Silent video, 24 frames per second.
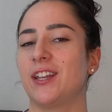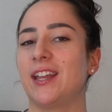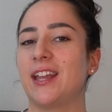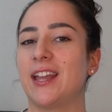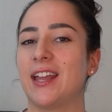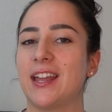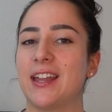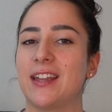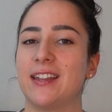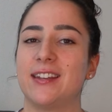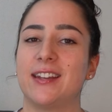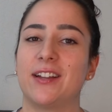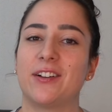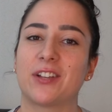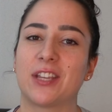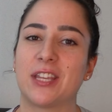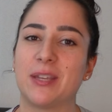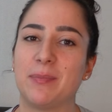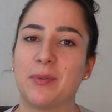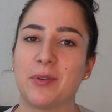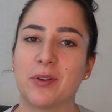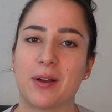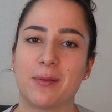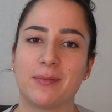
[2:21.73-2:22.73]
and I'll
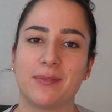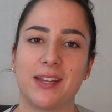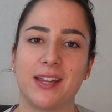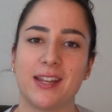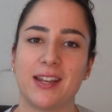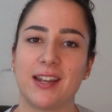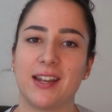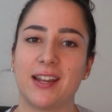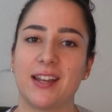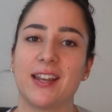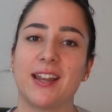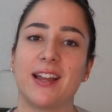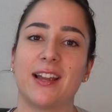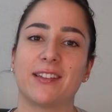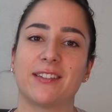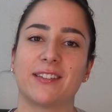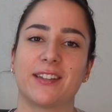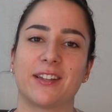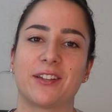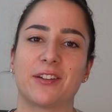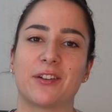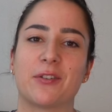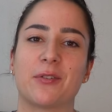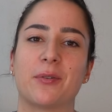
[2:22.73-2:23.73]
keep you updated as
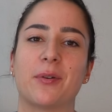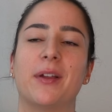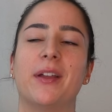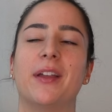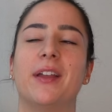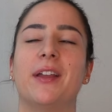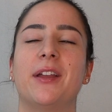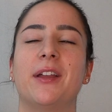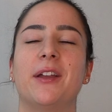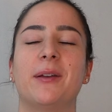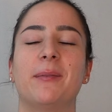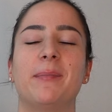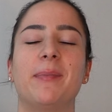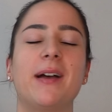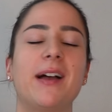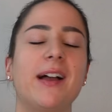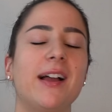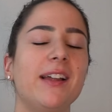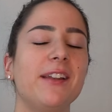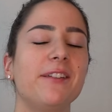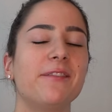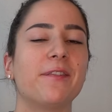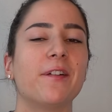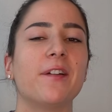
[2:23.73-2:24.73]
I go.
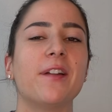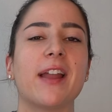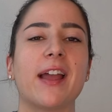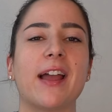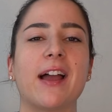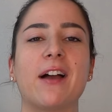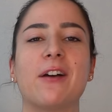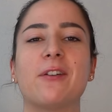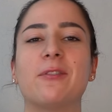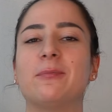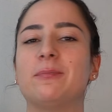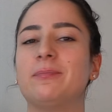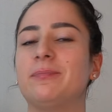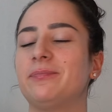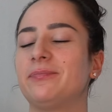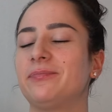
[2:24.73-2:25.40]
But for now,